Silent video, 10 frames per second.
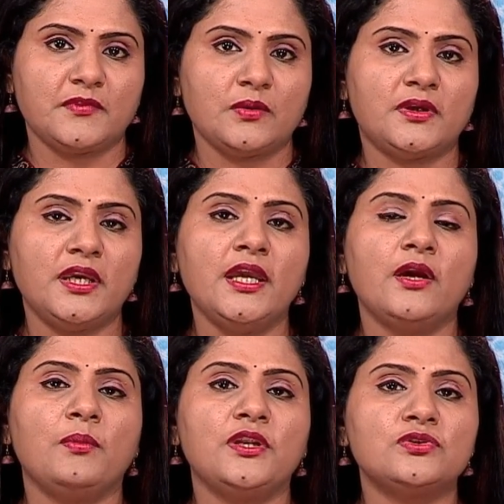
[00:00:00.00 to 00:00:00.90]
Okay.
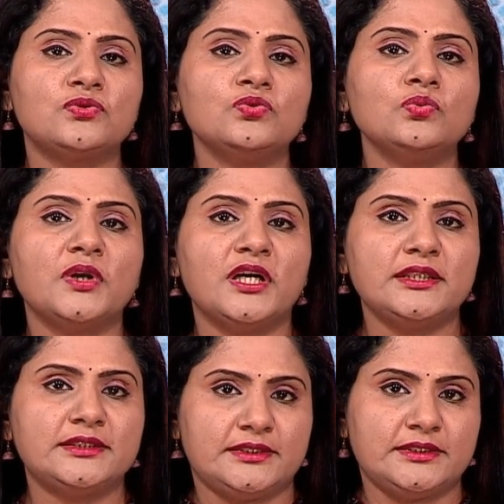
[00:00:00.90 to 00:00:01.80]
When two
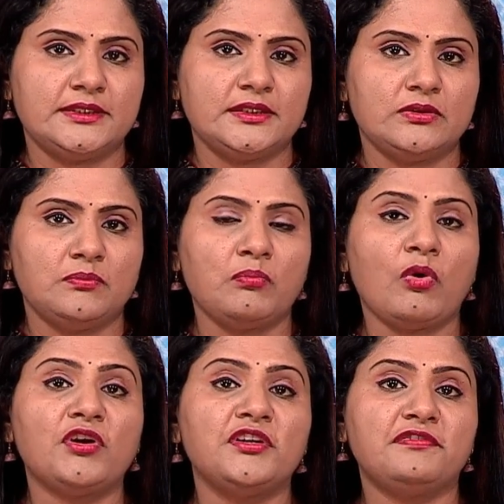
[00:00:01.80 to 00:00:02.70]
words
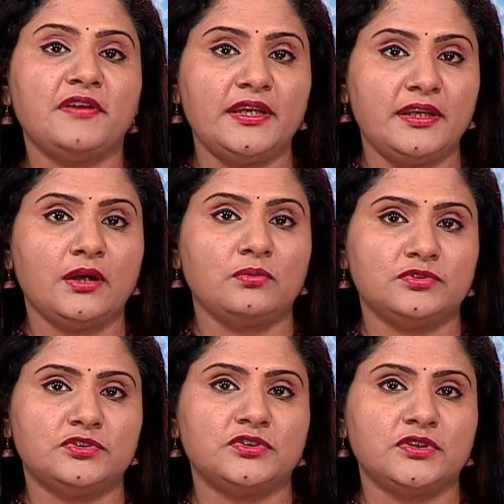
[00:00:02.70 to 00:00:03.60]
modify
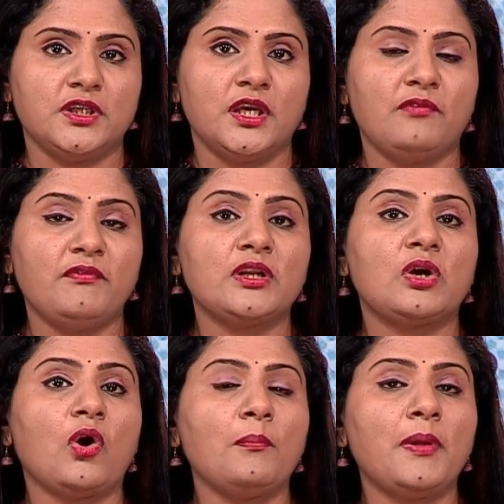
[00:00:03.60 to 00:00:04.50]
nouns, when
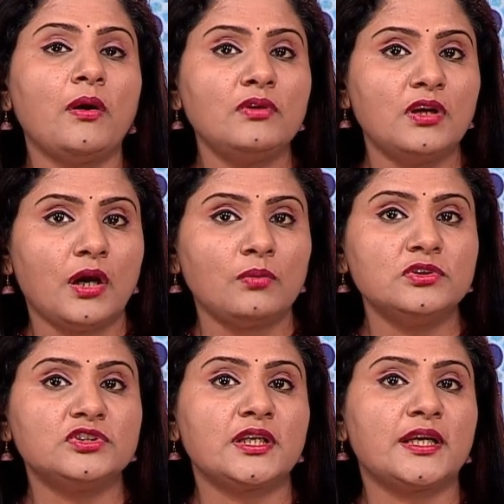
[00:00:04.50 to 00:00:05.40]
compound
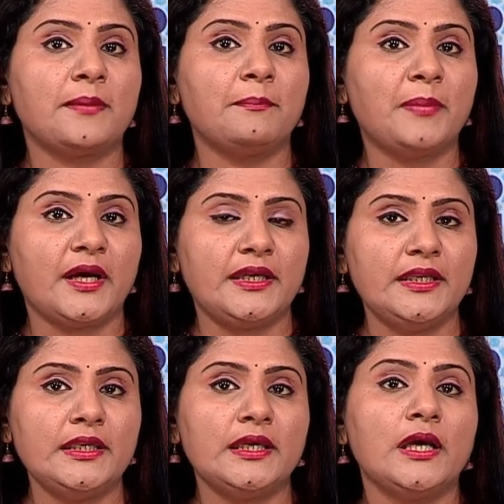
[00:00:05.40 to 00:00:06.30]
nouns are
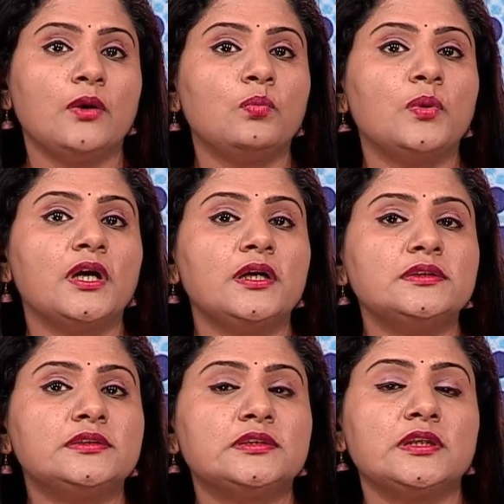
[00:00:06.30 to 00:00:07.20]
combined,
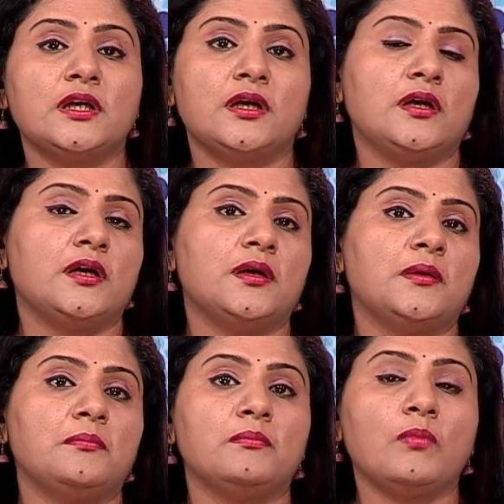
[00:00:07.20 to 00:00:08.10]
words
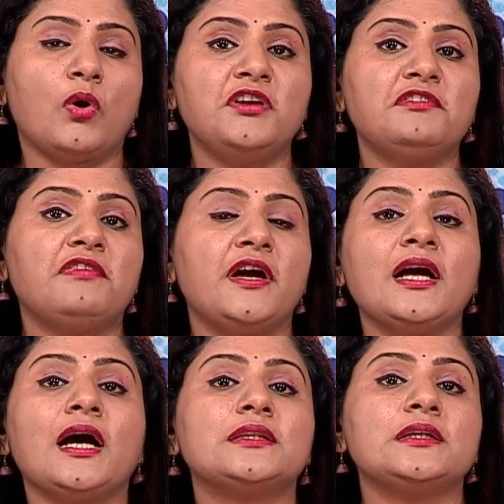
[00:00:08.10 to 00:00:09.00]
modify
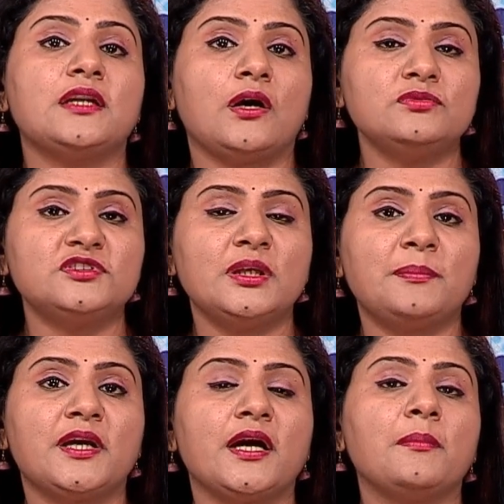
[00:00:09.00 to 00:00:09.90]
other nouns, they
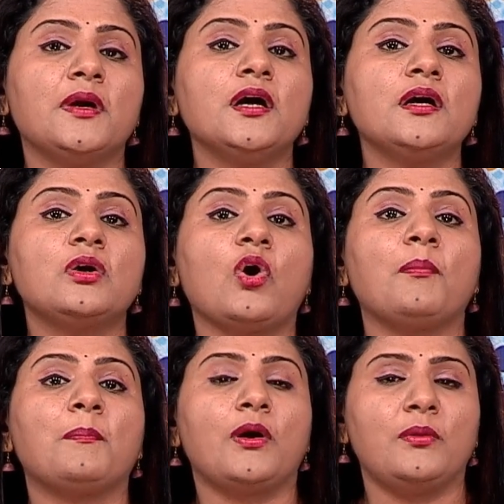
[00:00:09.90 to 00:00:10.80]
become a
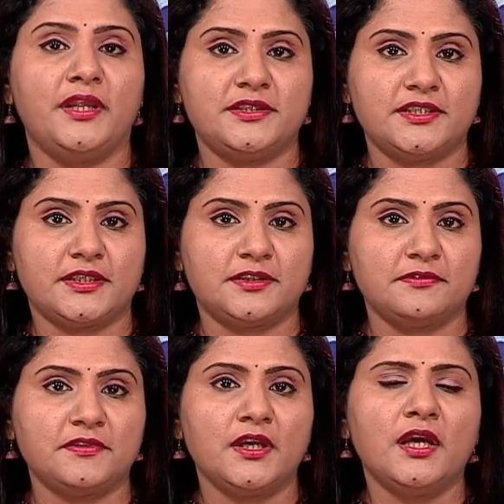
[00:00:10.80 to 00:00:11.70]
compound
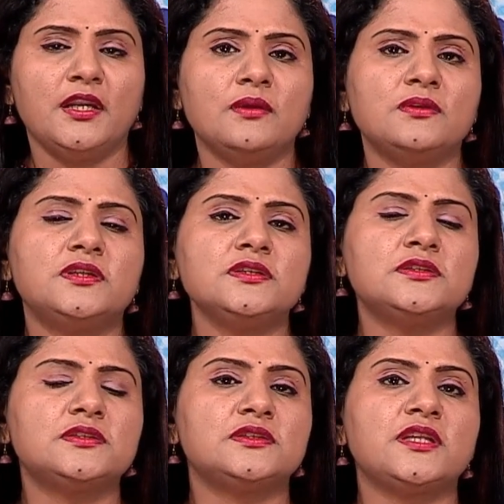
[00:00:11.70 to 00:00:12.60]
adjective. Now,
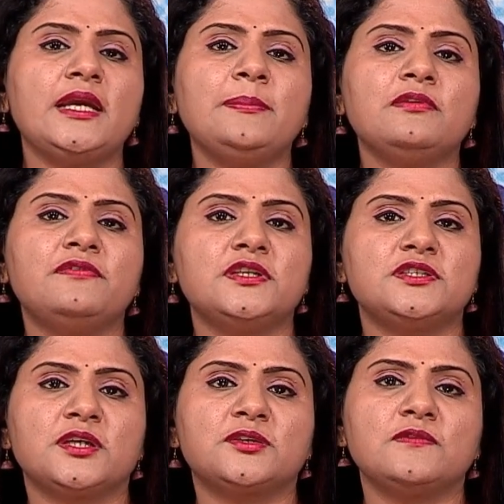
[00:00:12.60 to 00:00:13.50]
this type of
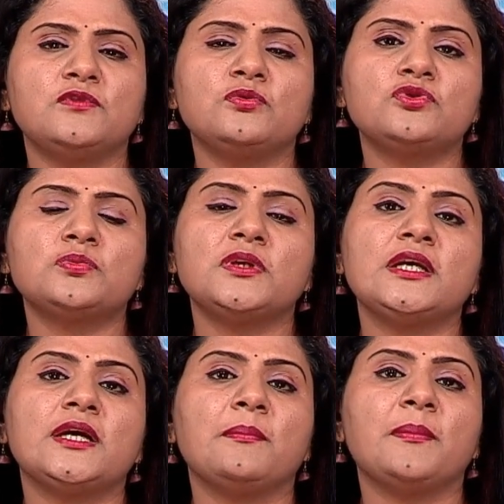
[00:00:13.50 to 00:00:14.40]
adjective usually
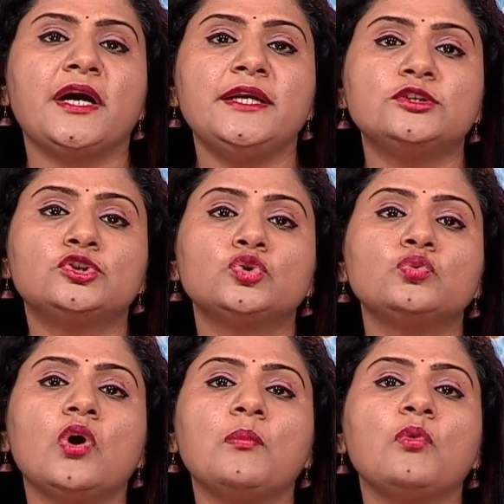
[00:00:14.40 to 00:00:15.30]
combines
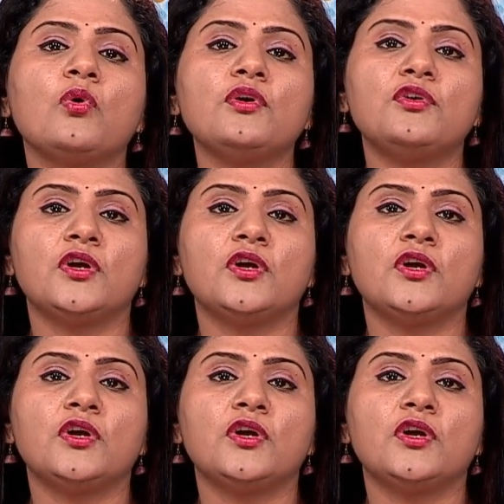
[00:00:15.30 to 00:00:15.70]
two or more